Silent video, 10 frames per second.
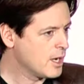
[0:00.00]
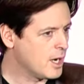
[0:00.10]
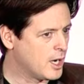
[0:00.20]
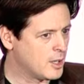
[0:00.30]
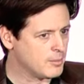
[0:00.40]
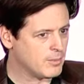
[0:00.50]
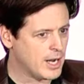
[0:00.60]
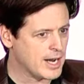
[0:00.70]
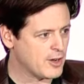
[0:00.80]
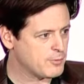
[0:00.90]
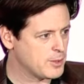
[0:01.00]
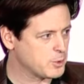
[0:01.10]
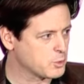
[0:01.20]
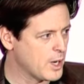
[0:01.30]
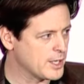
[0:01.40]
I have
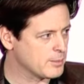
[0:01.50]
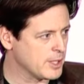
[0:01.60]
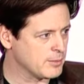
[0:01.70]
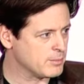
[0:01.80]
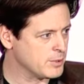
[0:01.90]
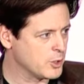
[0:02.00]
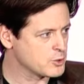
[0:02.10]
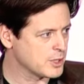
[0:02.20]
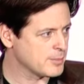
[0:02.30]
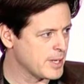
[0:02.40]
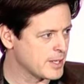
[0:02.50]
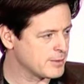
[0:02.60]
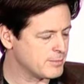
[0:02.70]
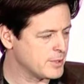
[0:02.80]
people writing me, usually about